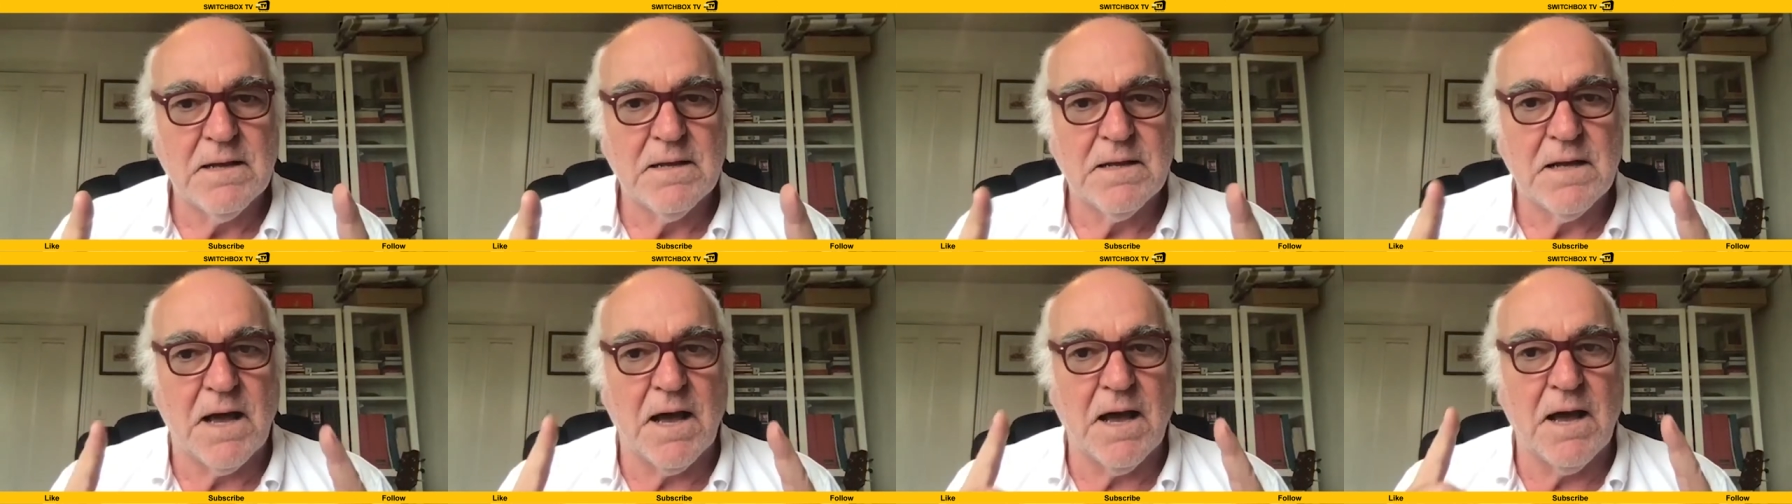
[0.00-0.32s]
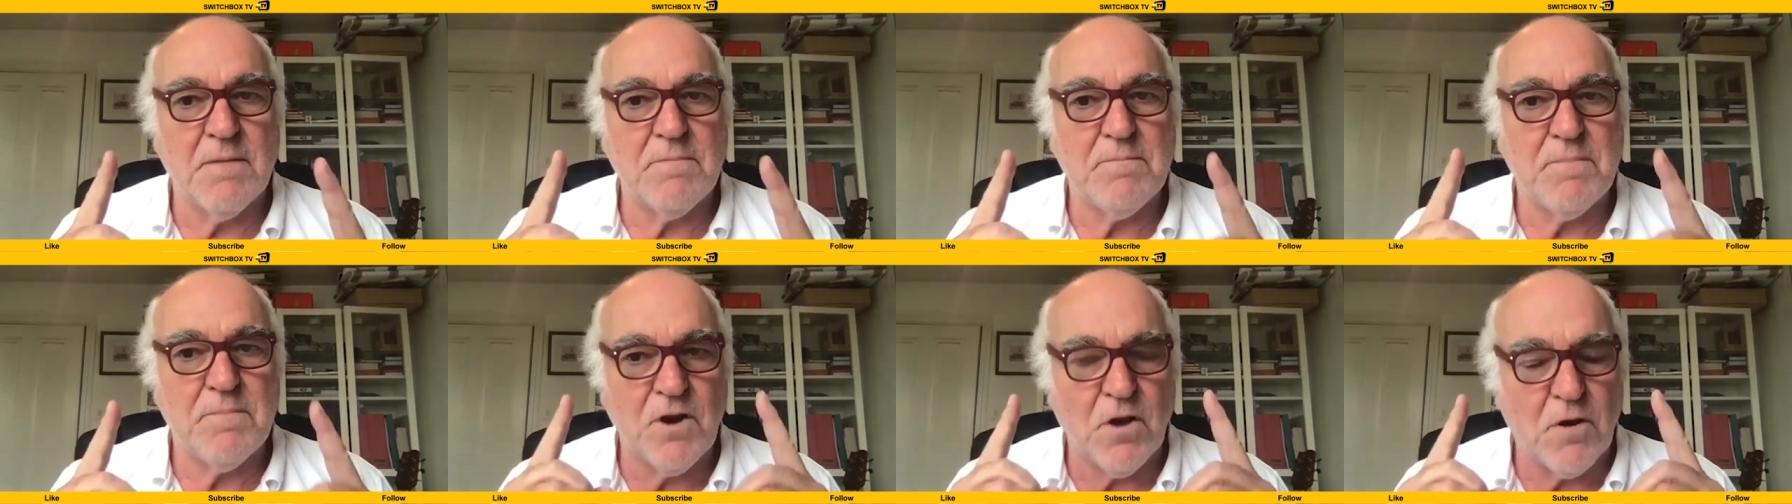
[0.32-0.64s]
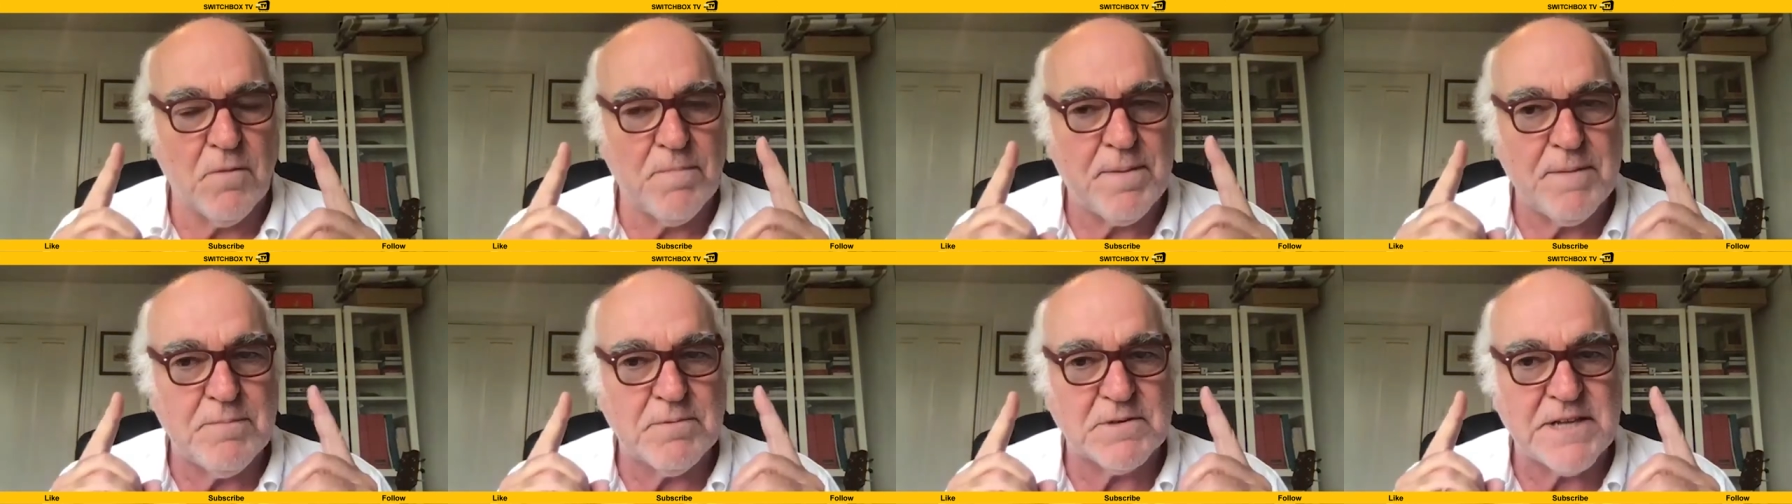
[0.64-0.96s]
A lot of
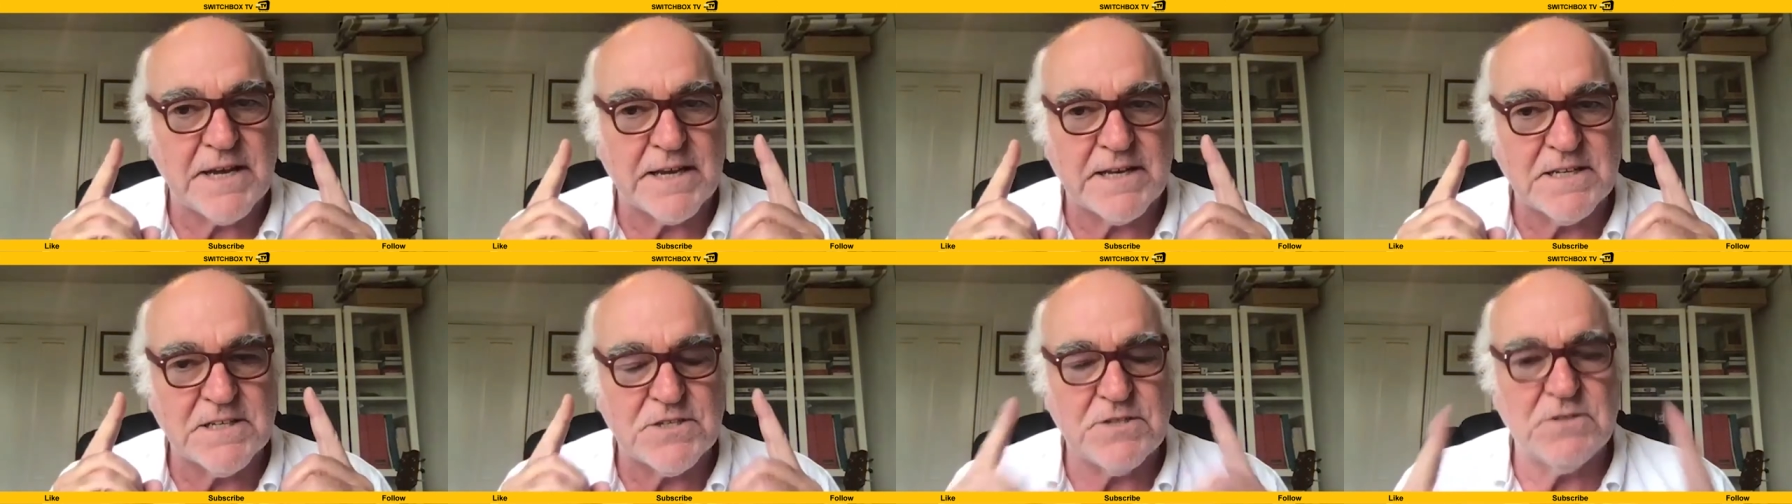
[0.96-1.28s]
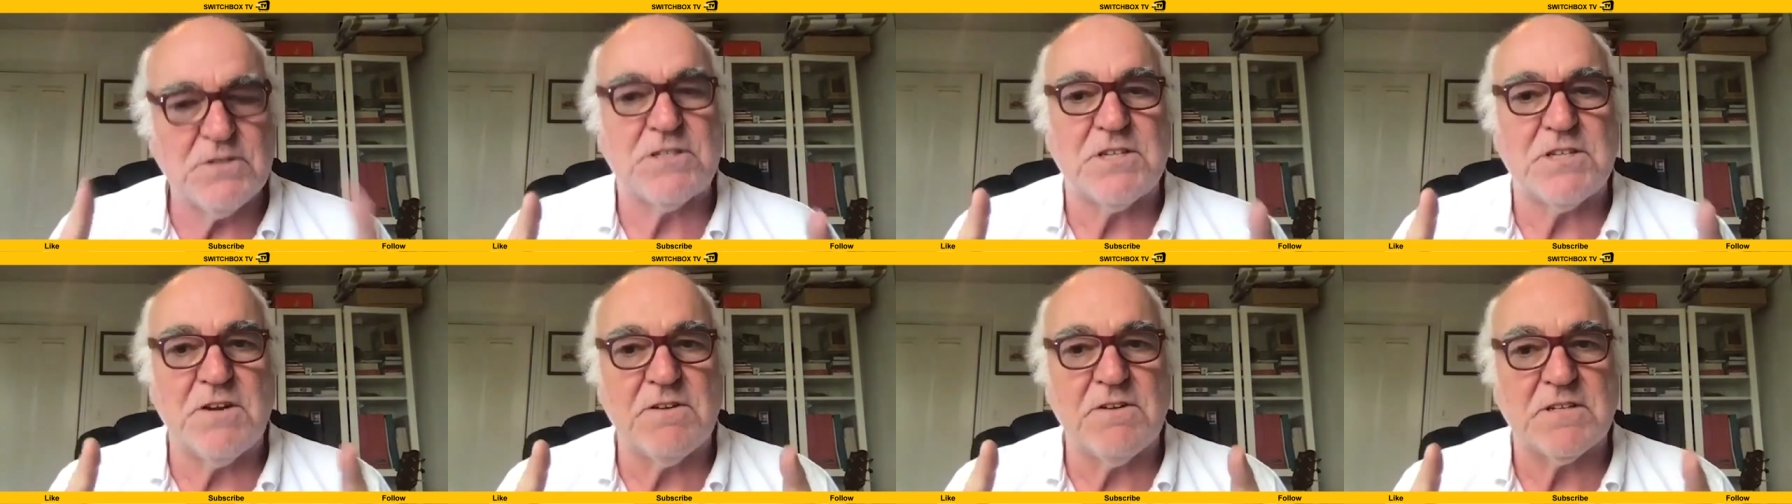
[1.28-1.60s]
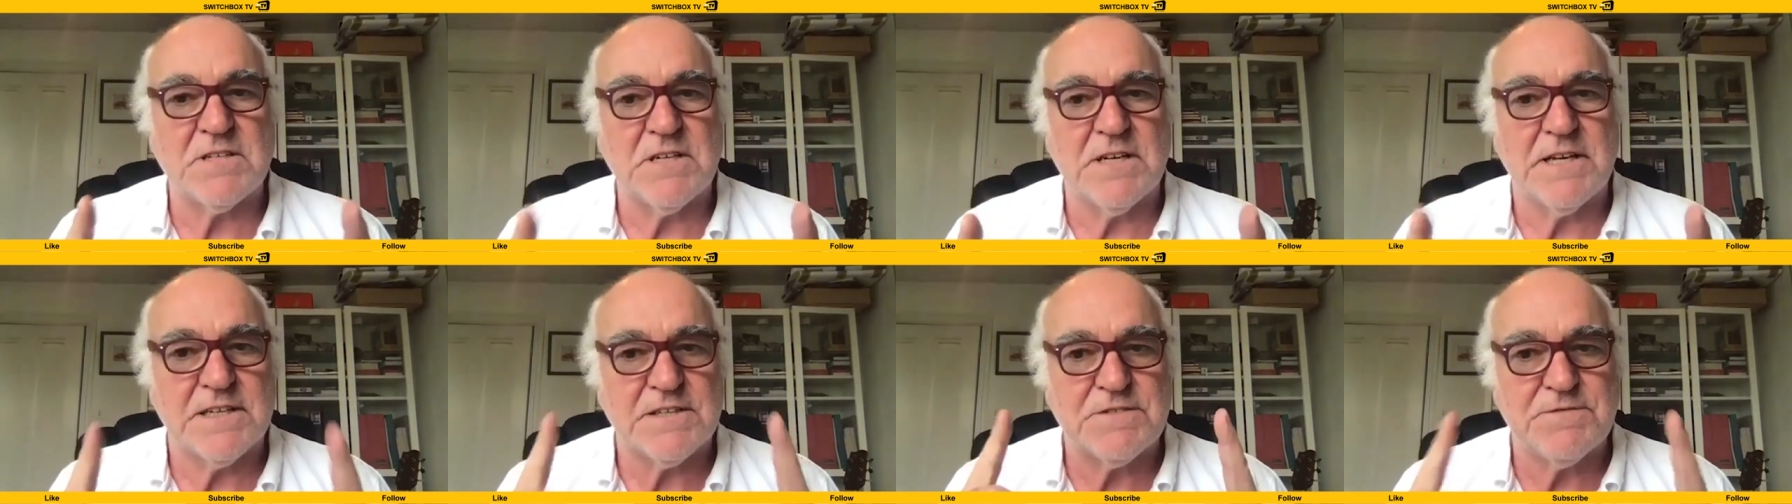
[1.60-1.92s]
people take it too
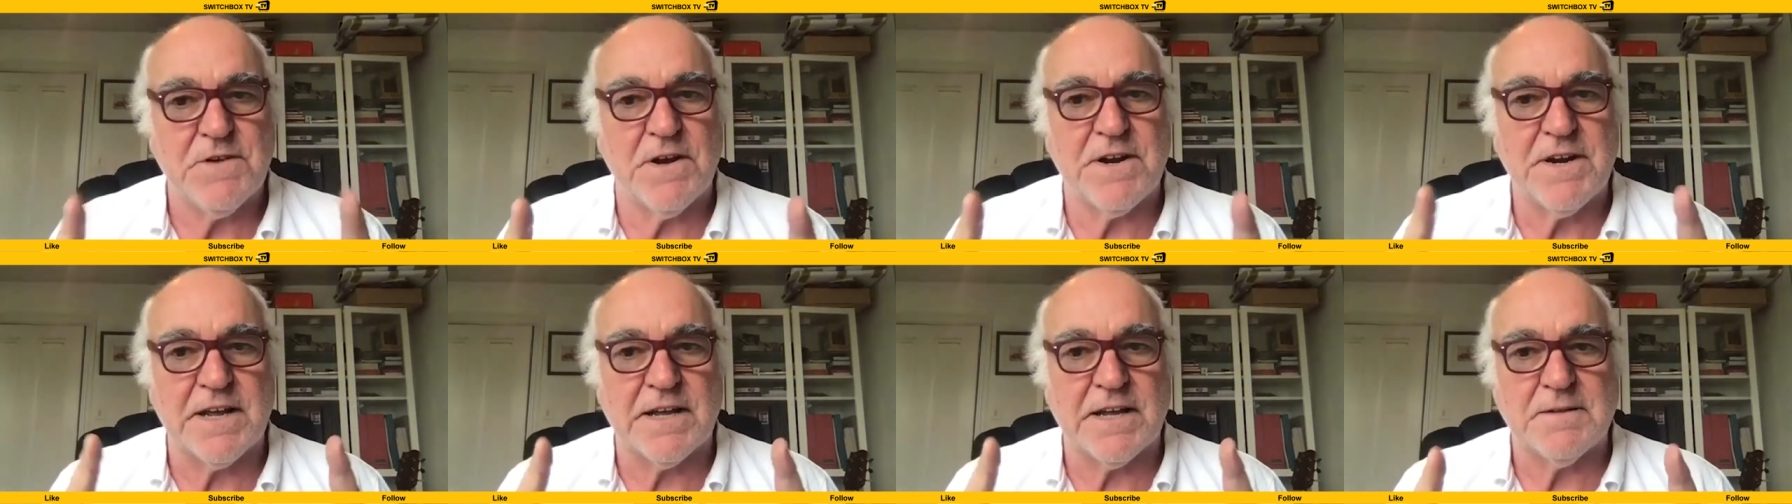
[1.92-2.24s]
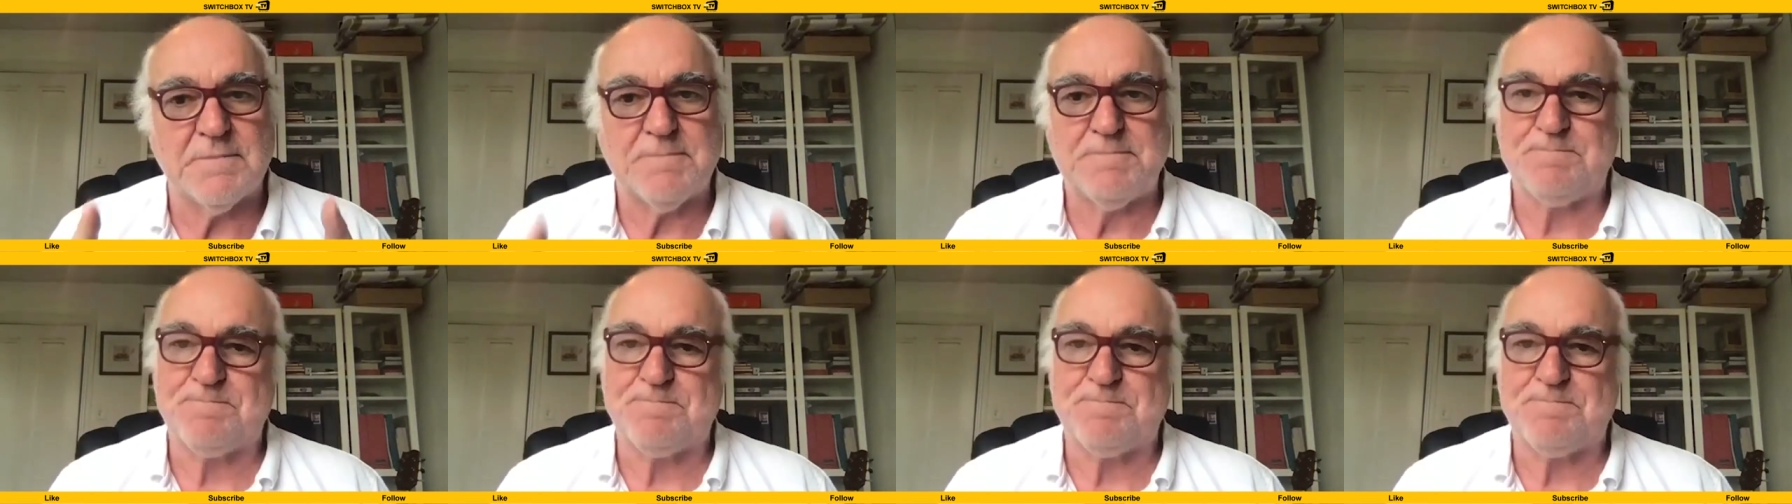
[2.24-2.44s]
seriously. It's funny.